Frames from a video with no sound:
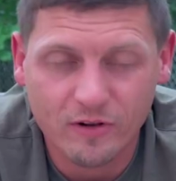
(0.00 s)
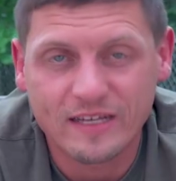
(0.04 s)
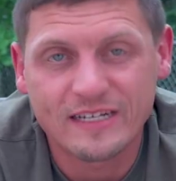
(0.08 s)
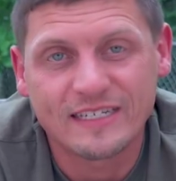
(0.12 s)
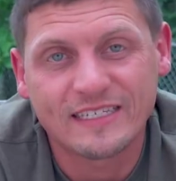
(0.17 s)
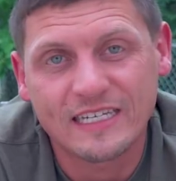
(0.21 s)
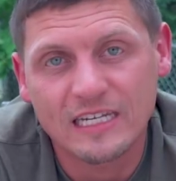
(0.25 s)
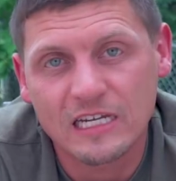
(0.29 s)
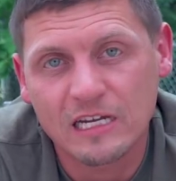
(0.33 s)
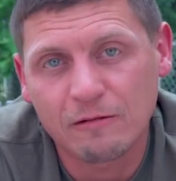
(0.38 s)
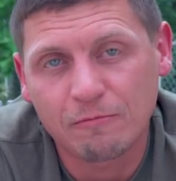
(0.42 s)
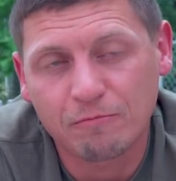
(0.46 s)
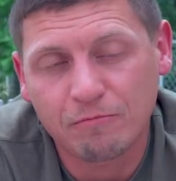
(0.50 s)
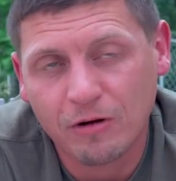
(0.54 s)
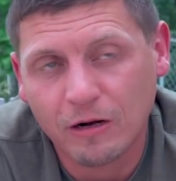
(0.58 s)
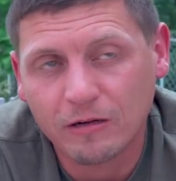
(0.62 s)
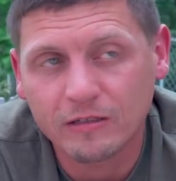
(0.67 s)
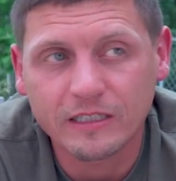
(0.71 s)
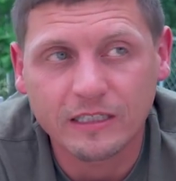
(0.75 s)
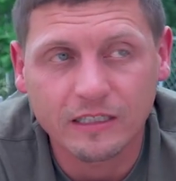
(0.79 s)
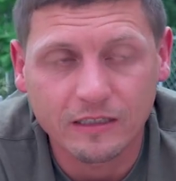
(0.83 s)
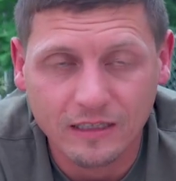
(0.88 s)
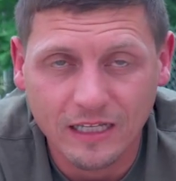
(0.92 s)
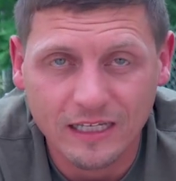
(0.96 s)
they see him,
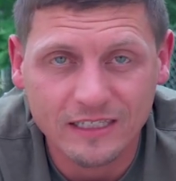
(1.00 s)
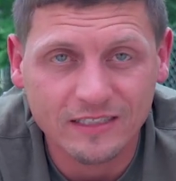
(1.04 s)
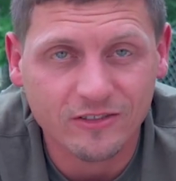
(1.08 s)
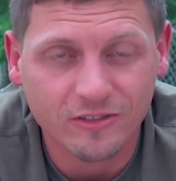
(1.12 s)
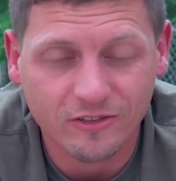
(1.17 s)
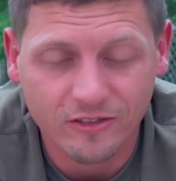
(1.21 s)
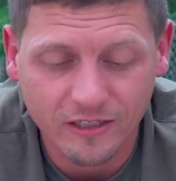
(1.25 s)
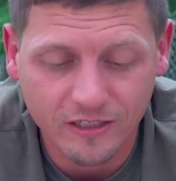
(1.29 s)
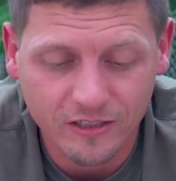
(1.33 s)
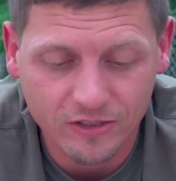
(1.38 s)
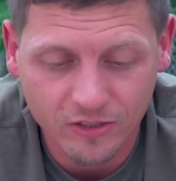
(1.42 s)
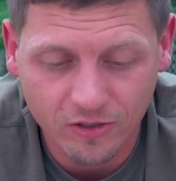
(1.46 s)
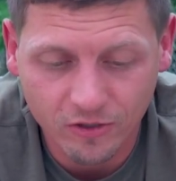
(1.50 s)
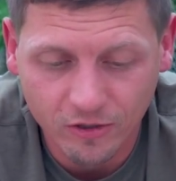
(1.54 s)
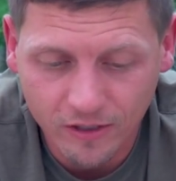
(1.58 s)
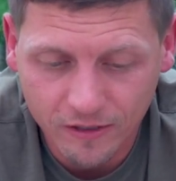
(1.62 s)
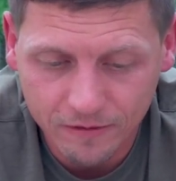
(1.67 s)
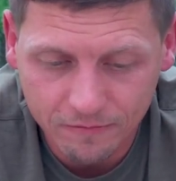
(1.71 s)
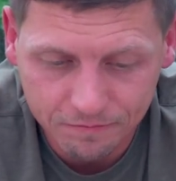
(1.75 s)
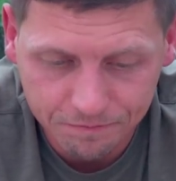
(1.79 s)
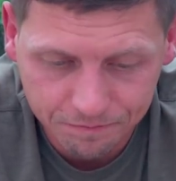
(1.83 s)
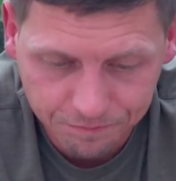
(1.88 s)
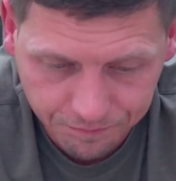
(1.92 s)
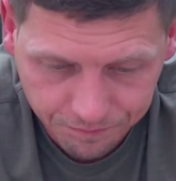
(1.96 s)
probably the less they're going to do
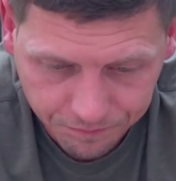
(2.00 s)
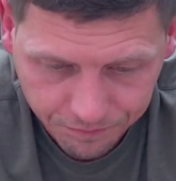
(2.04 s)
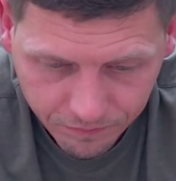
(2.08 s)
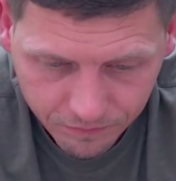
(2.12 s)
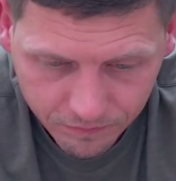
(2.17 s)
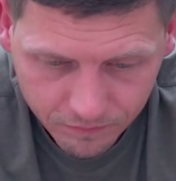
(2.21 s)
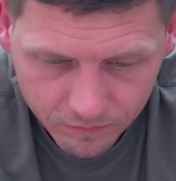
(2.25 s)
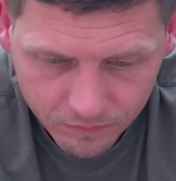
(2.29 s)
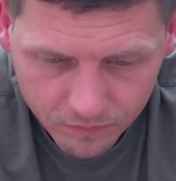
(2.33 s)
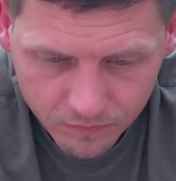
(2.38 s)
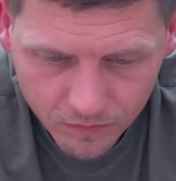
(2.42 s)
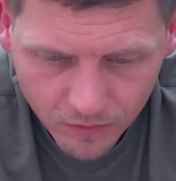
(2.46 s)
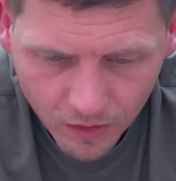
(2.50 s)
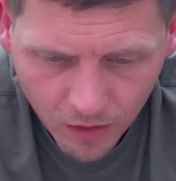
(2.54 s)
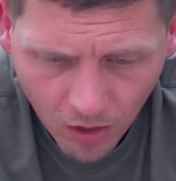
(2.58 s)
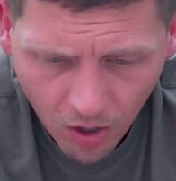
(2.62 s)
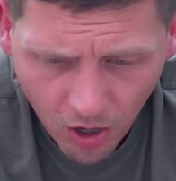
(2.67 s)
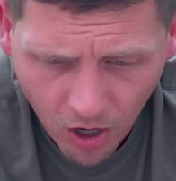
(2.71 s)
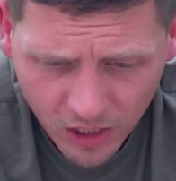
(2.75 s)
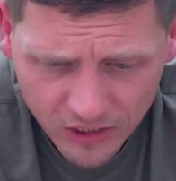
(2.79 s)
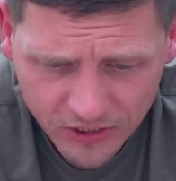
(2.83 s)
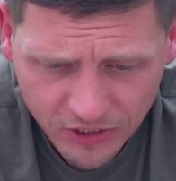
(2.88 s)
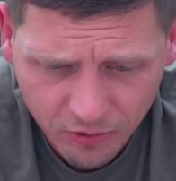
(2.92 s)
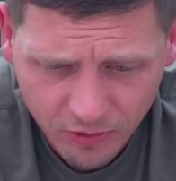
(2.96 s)
it.
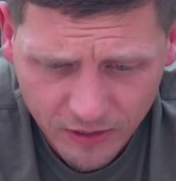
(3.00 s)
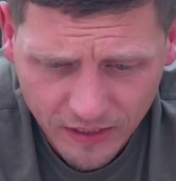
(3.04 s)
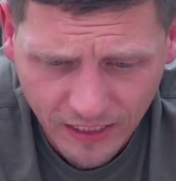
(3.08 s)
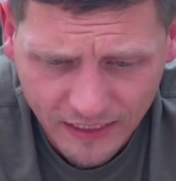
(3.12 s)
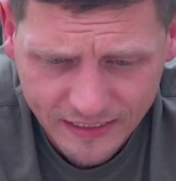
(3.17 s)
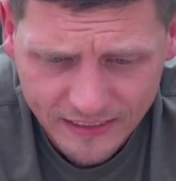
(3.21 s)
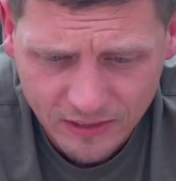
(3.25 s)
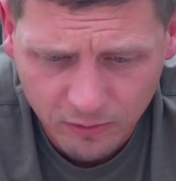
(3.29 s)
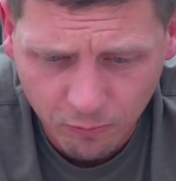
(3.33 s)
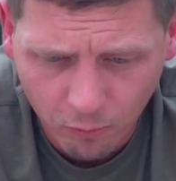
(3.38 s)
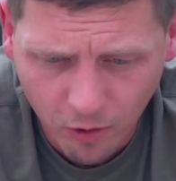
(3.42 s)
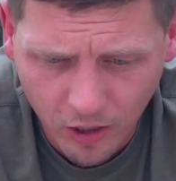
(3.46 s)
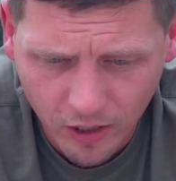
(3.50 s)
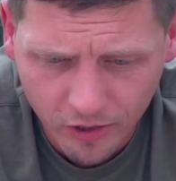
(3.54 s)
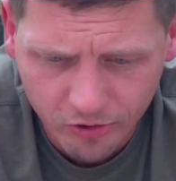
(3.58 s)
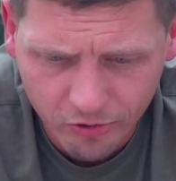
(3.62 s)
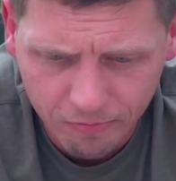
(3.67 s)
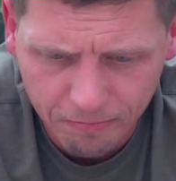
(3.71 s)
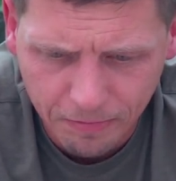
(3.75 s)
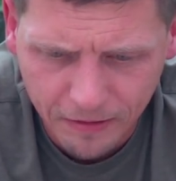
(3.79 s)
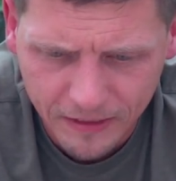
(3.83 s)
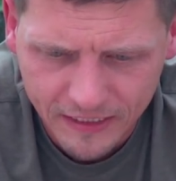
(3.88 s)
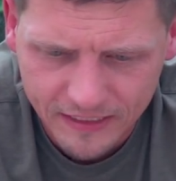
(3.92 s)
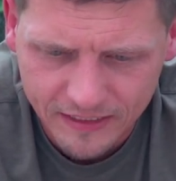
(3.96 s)
Also, he likes the
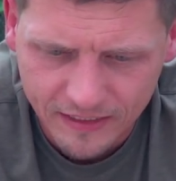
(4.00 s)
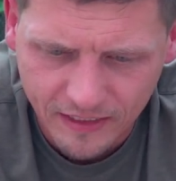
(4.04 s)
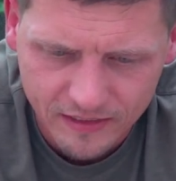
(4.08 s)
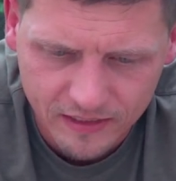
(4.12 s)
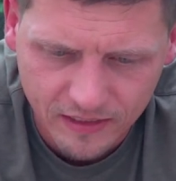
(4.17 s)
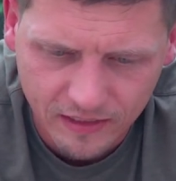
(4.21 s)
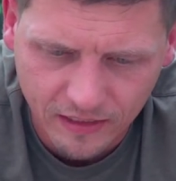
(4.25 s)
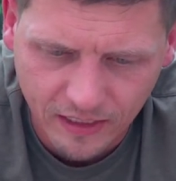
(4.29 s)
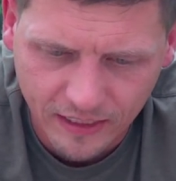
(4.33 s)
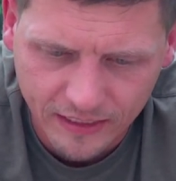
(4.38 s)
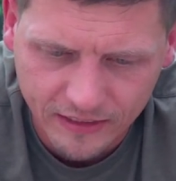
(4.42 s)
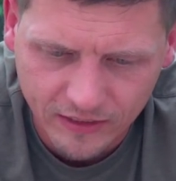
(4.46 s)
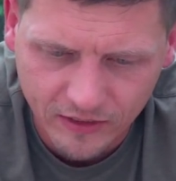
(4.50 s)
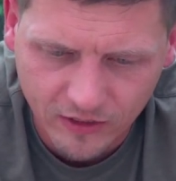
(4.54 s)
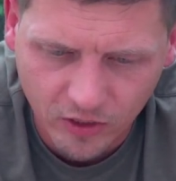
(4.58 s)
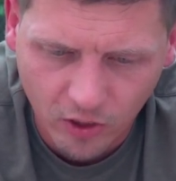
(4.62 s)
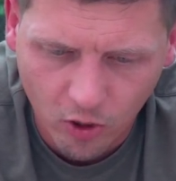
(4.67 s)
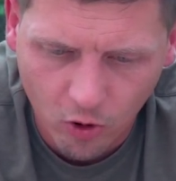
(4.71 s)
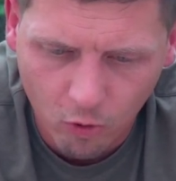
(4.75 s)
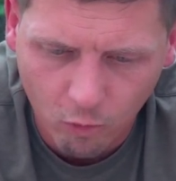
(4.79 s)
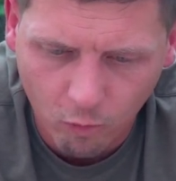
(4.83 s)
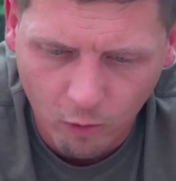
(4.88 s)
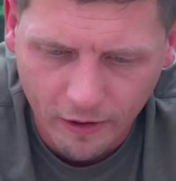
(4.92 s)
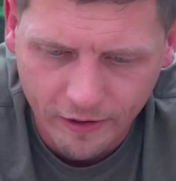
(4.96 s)
water, but he doesn't like to
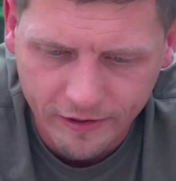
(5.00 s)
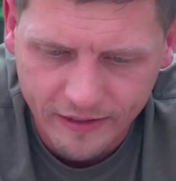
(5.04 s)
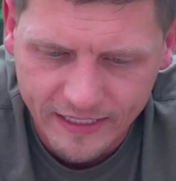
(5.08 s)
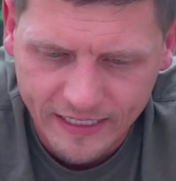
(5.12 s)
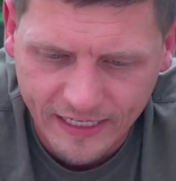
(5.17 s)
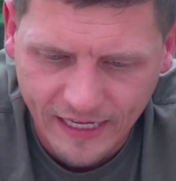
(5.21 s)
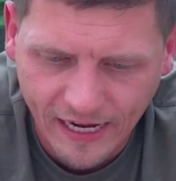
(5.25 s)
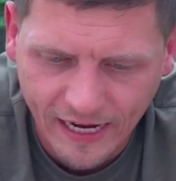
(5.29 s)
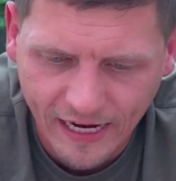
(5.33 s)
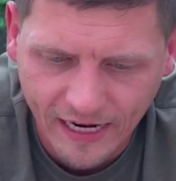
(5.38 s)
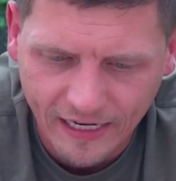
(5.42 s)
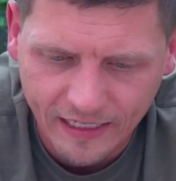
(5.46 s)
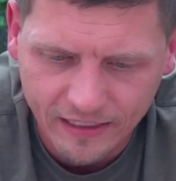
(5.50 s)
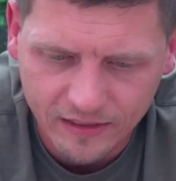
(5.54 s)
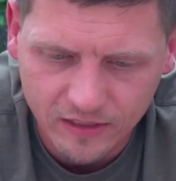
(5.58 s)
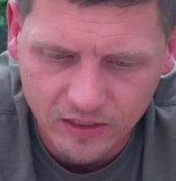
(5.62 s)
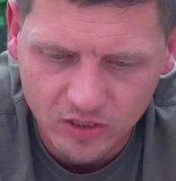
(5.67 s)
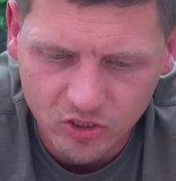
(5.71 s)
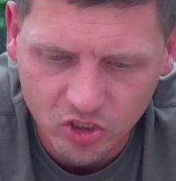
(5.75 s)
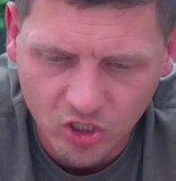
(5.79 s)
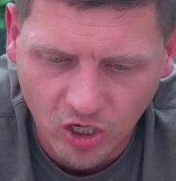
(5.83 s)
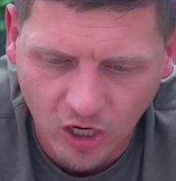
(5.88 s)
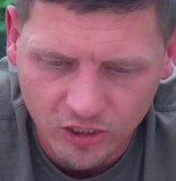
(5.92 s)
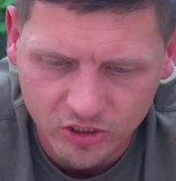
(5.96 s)
go where he can't
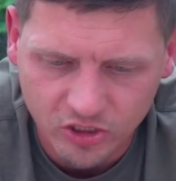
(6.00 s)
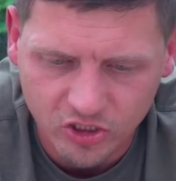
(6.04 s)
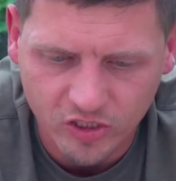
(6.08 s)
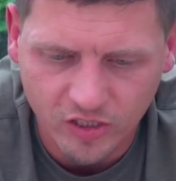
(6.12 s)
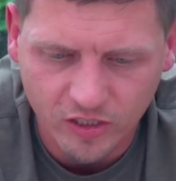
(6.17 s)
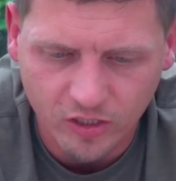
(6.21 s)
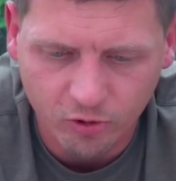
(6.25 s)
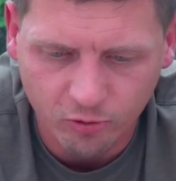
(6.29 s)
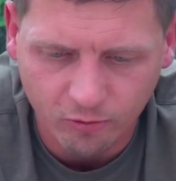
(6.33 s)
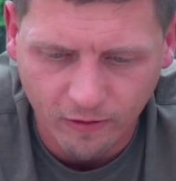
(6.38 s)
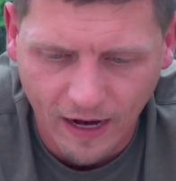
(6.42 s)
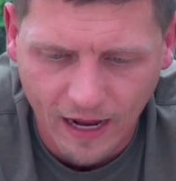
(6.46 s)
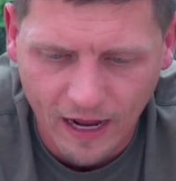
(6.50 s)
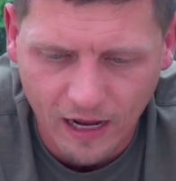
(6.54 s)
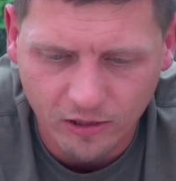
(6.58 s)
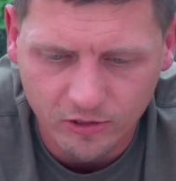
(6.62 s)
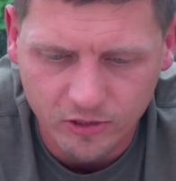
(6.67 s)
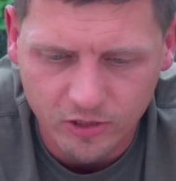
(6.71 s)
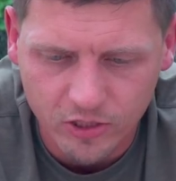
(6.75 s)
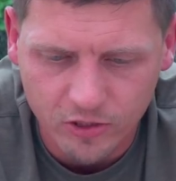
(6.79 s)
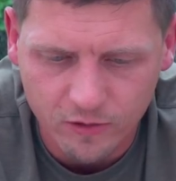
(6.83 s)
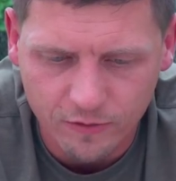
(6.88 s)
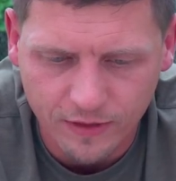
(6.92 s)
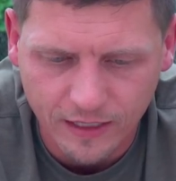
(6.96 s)
touch the
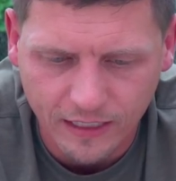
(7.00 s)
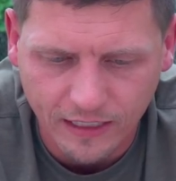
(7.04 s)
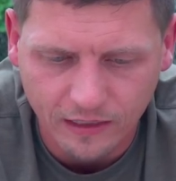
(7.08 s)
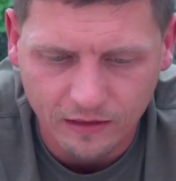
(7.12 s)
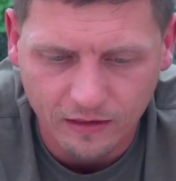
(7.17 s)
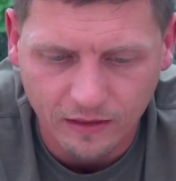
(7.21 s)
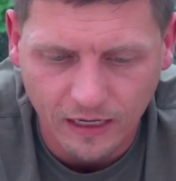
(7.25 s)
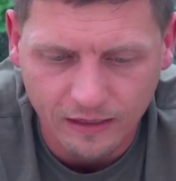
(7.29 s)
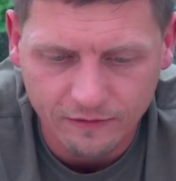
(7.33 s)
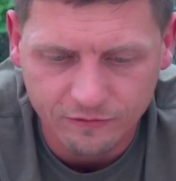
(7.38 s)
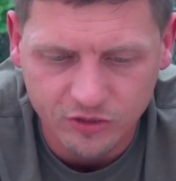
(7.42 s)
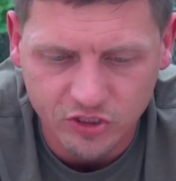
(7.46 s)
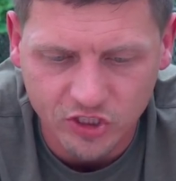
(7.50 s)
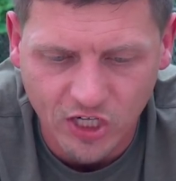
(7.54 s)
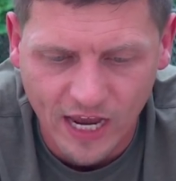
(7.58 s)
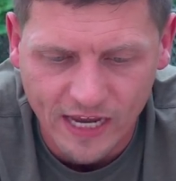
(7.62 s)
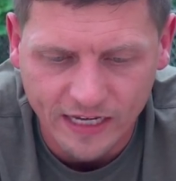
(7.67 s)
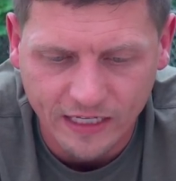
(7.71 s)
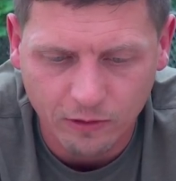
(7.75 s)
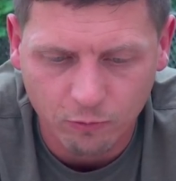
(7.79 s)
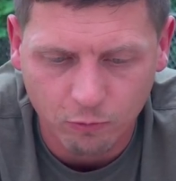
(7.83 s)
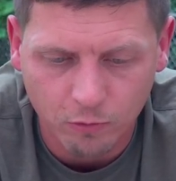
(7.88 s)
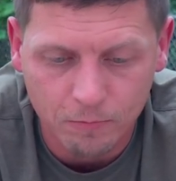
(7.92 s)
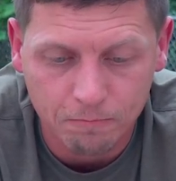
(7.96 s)
ground. Do you think a life
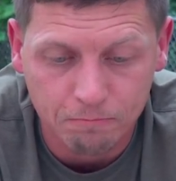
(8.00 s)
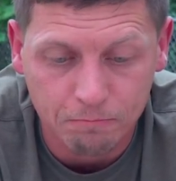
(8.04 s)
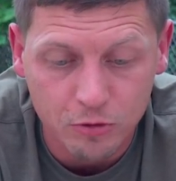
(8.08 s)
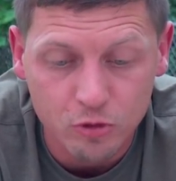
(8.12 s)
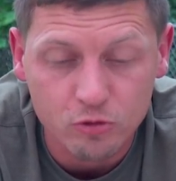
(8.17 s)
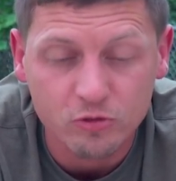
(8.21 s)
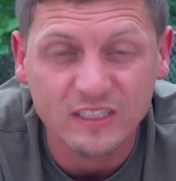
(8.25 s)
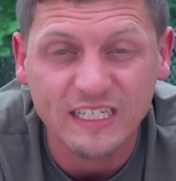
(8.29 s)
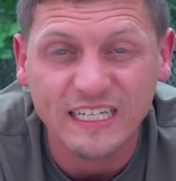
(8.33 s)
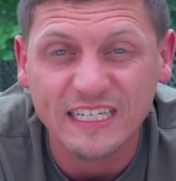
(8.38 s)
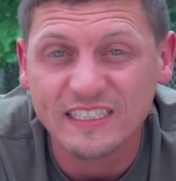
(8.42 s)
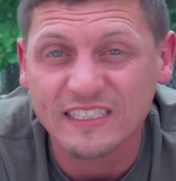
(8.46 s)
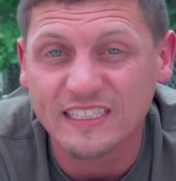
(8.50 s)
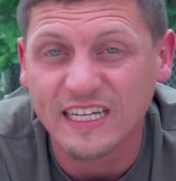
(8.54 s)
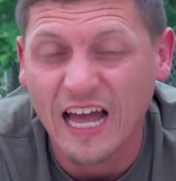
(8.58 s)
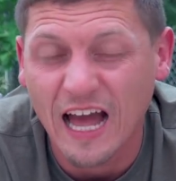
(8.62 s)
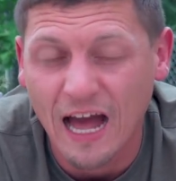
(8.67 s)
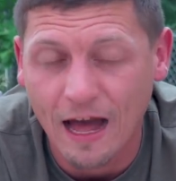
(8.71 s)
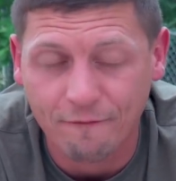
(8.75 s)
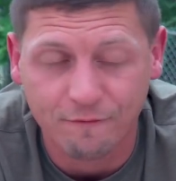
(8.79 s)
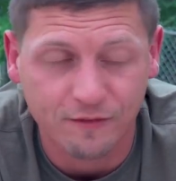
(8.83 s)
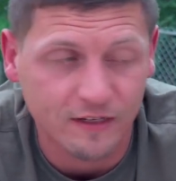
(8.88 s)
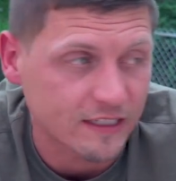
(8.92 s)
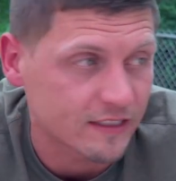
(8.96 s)
jacket would boost his
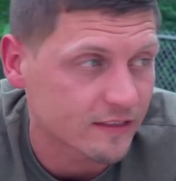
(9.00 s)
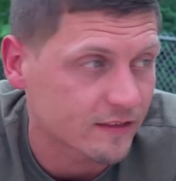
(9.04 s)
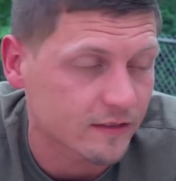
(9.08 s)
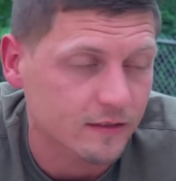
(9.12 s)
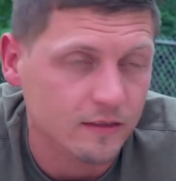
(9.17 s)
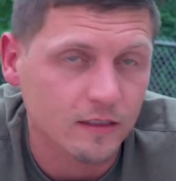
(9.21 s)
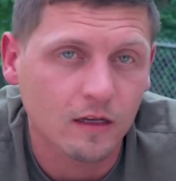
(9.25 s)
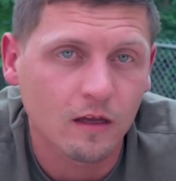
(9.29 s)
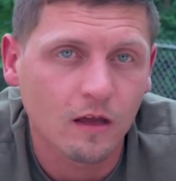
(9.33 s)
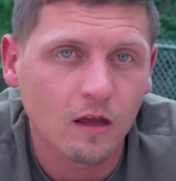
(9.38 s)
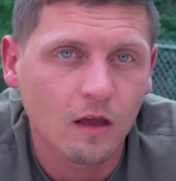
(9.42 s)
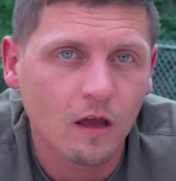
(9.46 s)
confidence?